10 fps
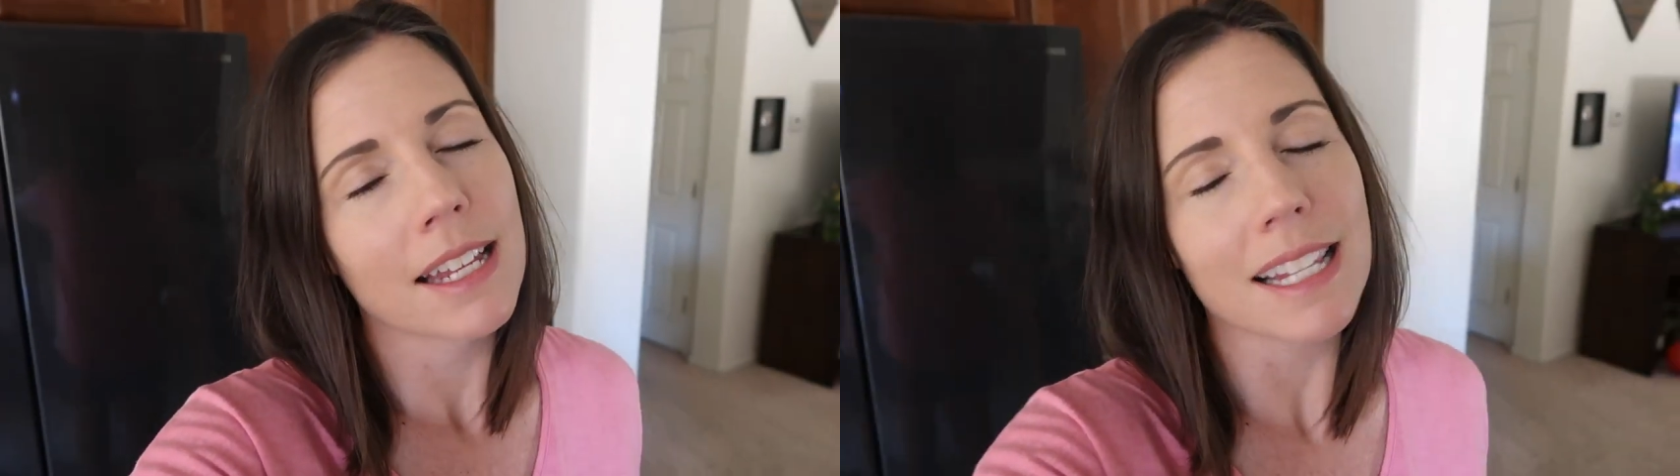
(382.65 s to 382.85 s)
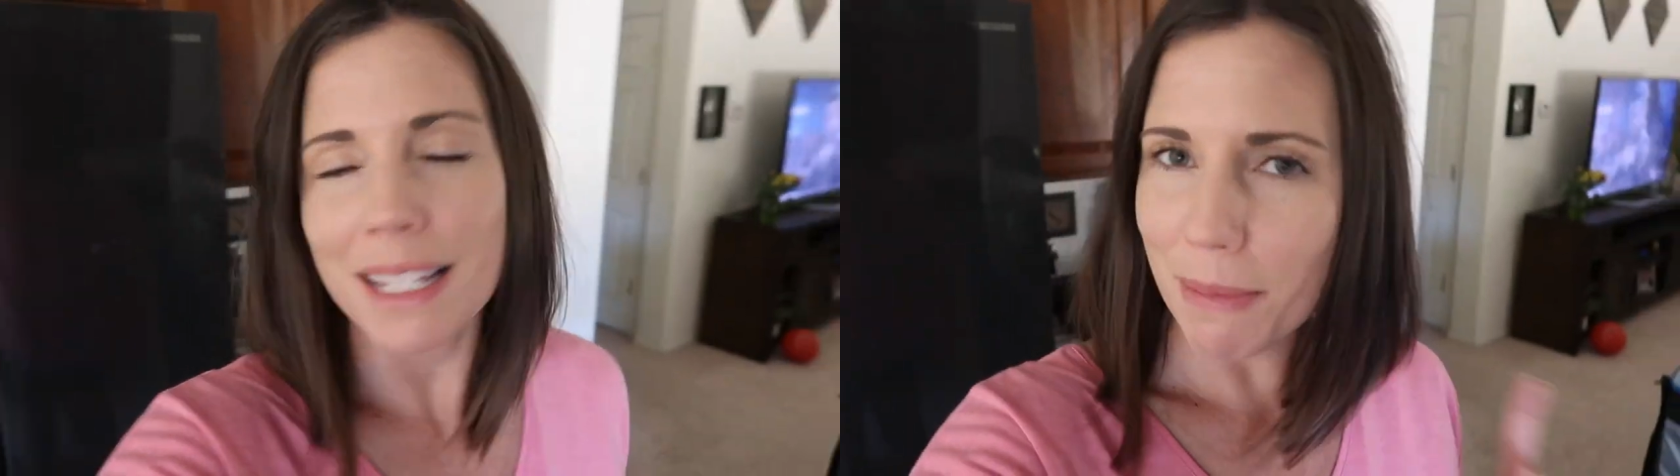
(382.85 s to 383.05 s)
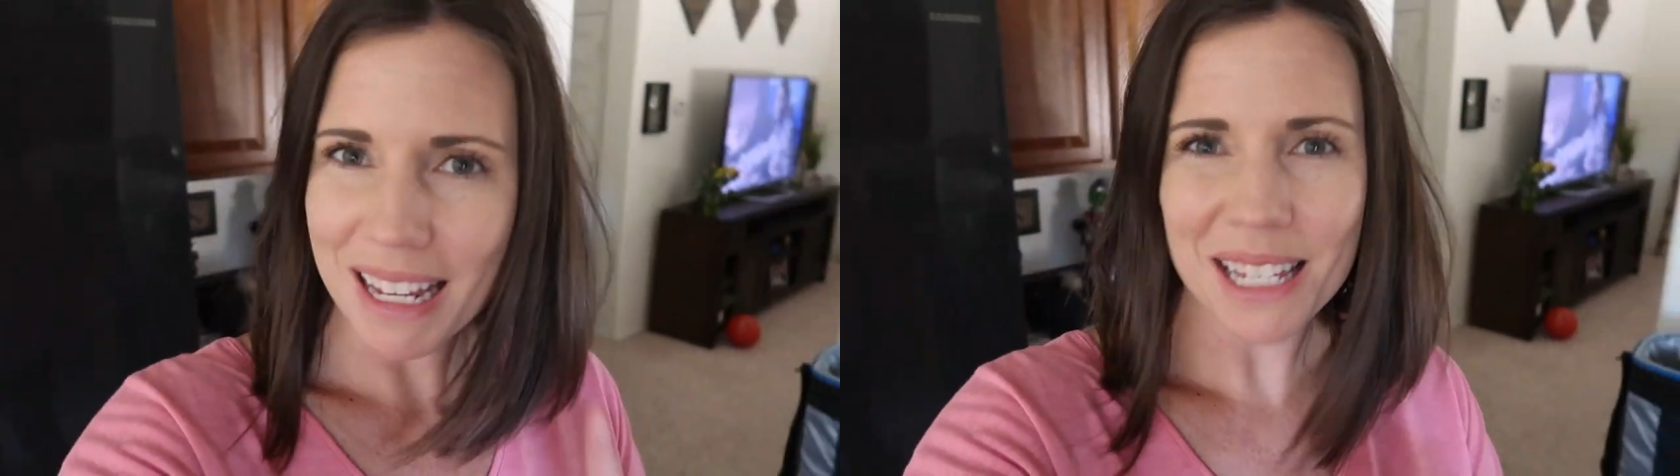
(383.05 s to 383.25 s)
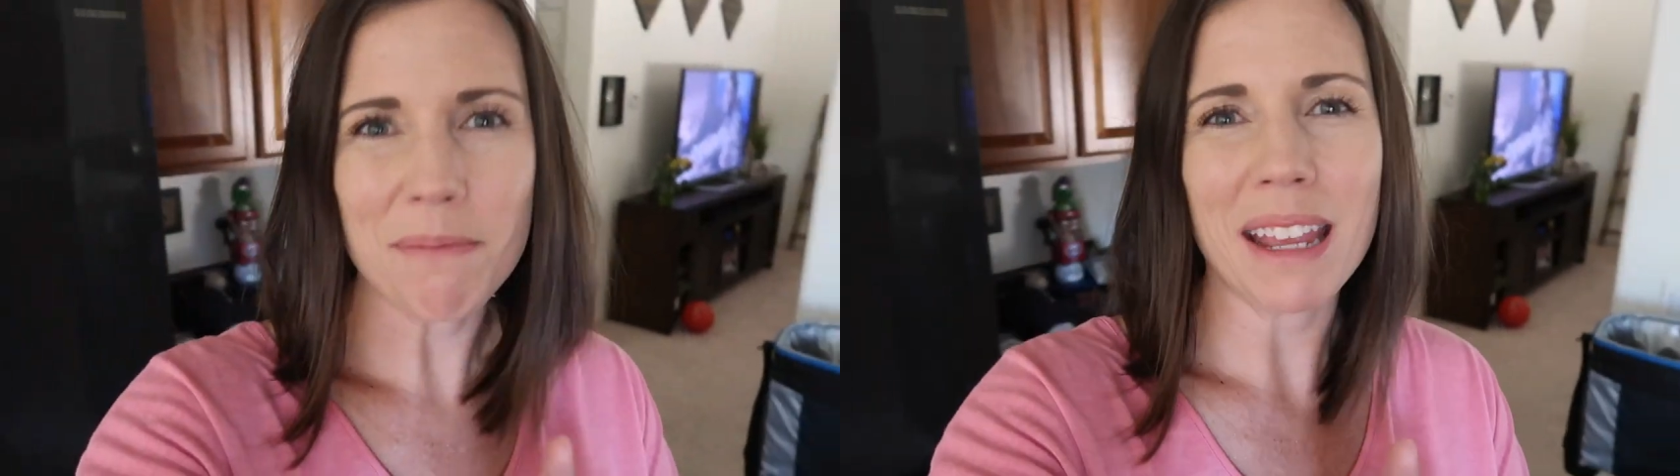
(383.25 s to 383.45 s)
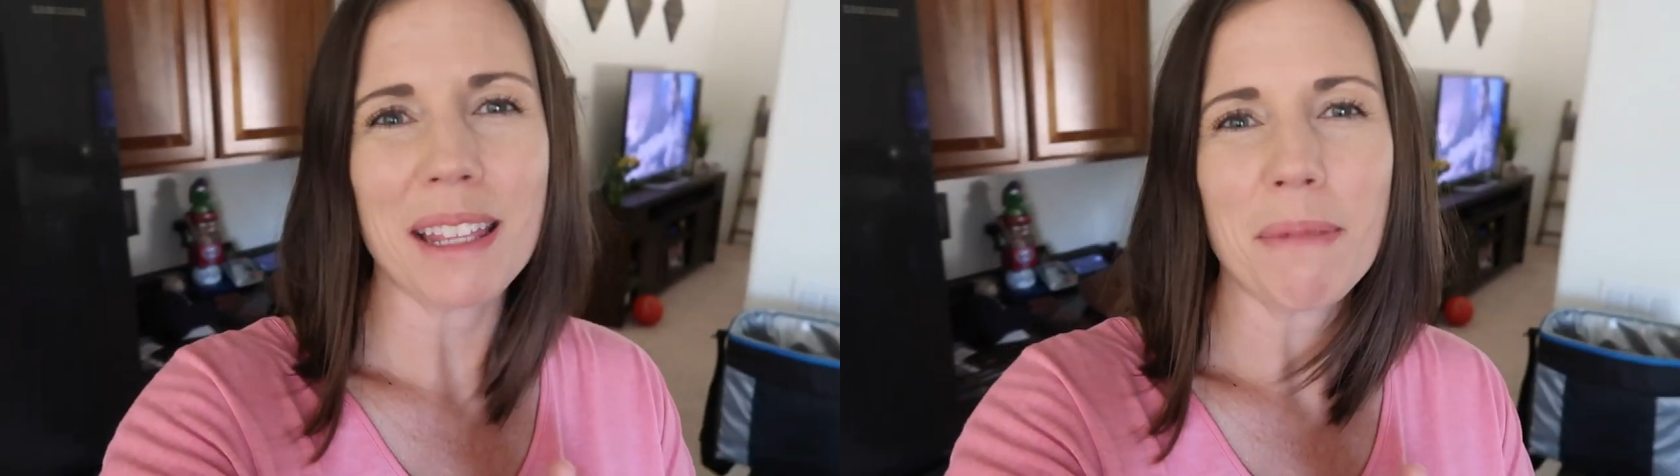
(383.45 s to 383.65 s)
since
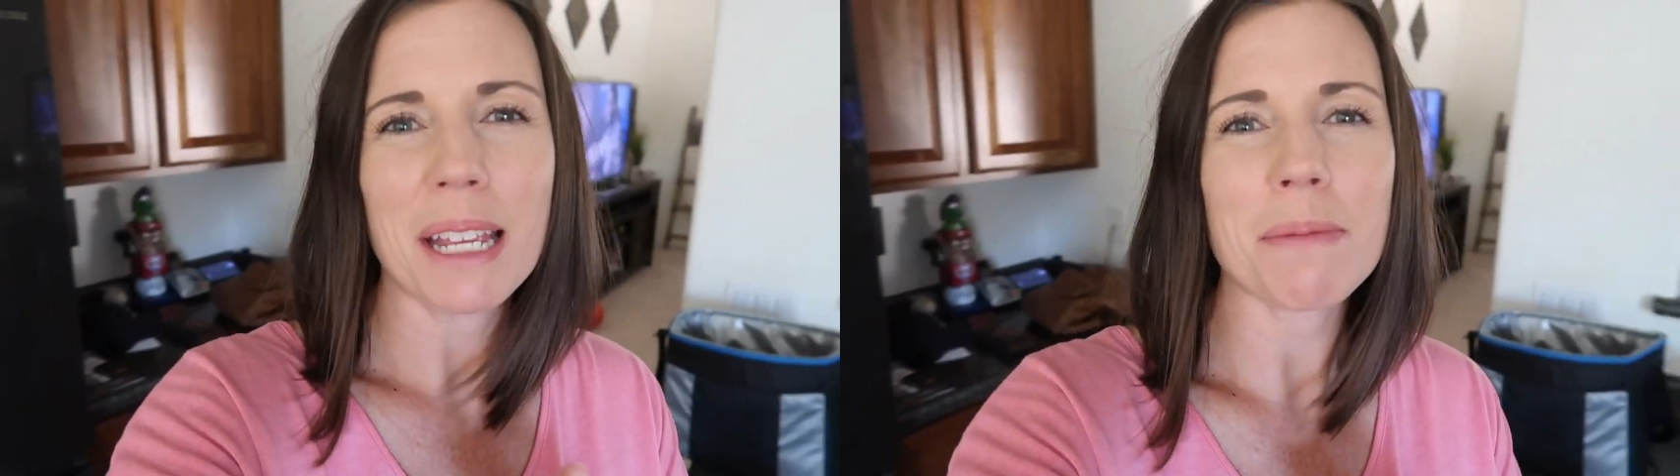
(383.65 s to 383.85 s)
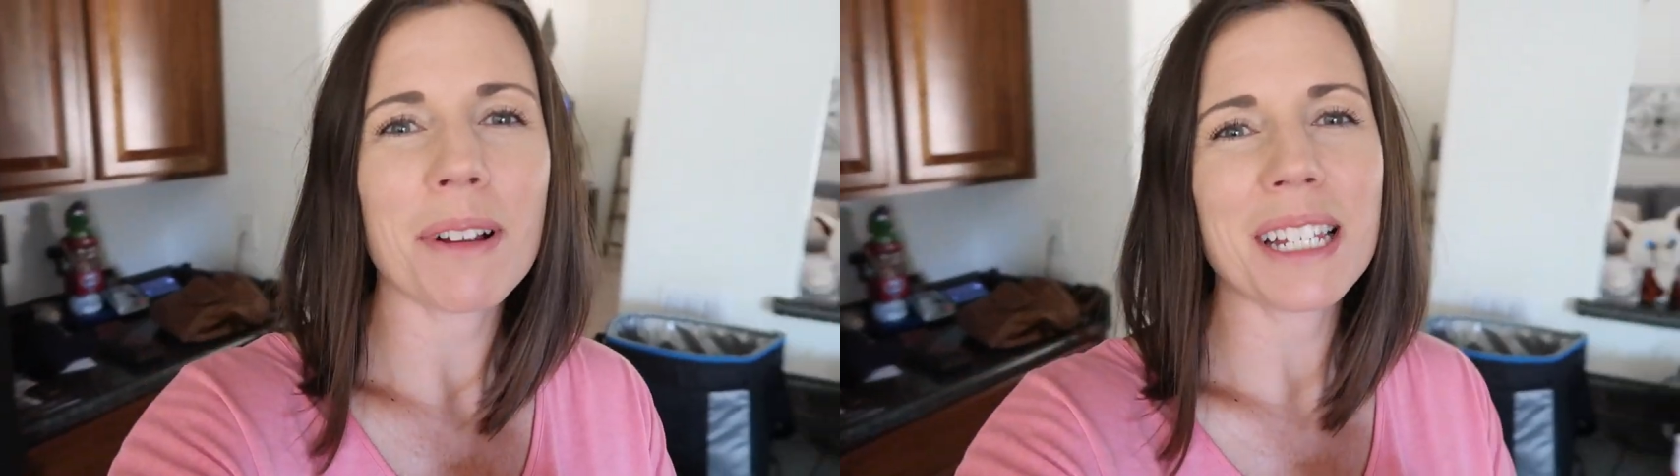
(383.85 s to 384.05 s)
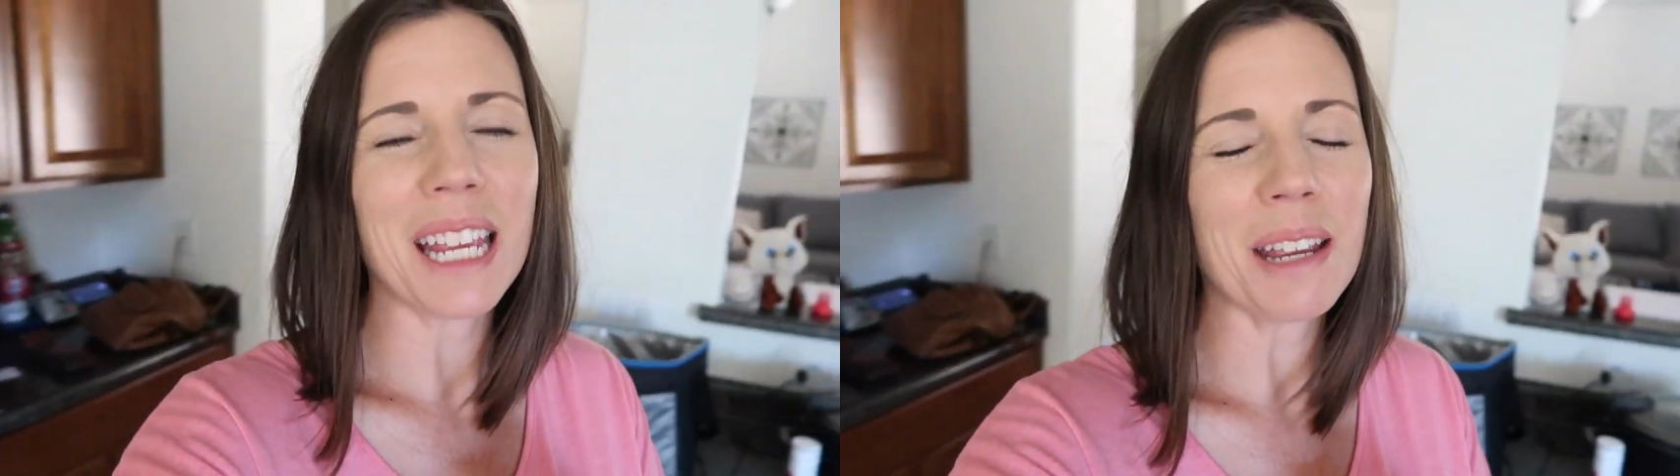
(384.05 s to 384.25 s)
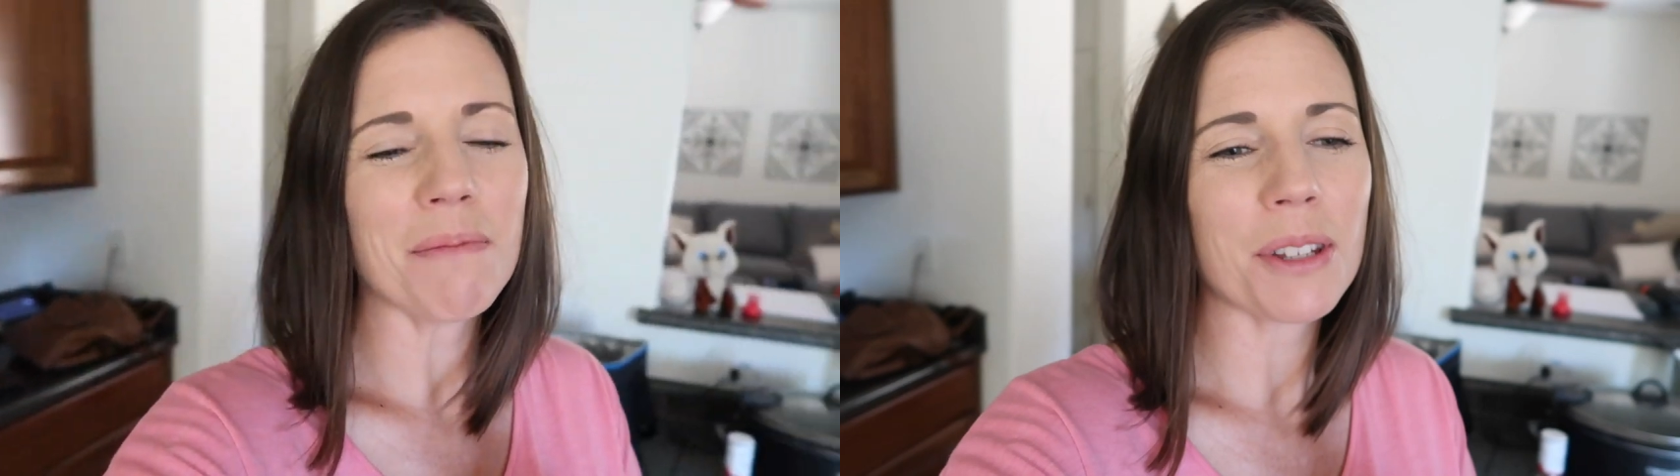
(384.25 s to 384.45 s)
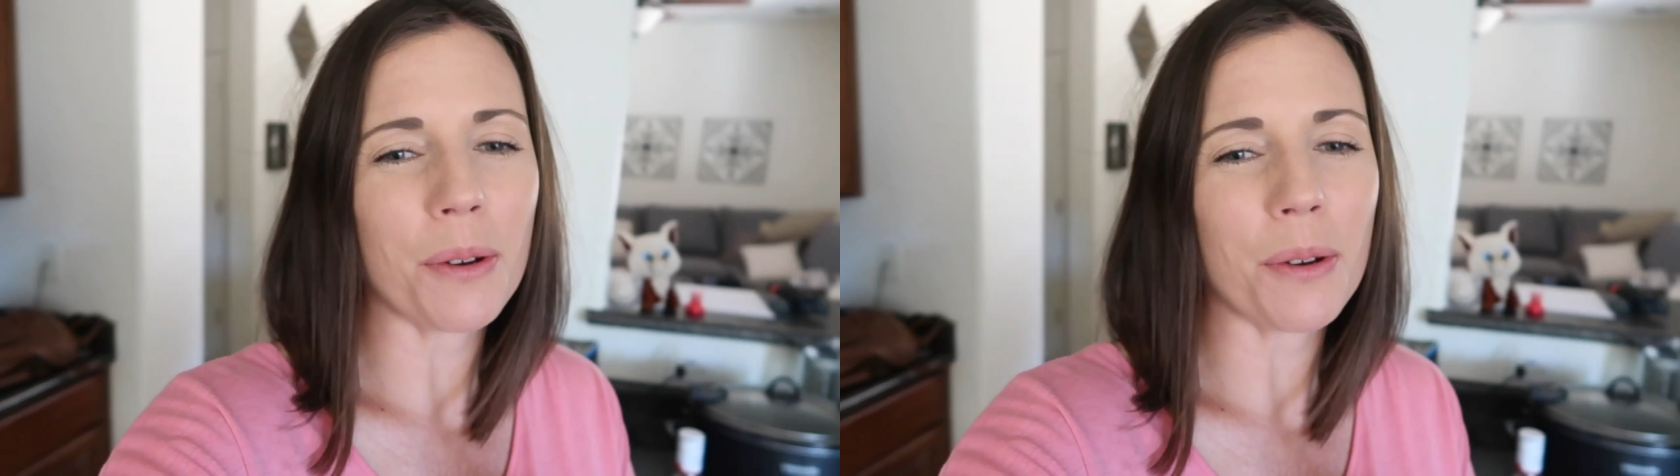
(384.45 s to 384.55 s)
Mason made the baseball team.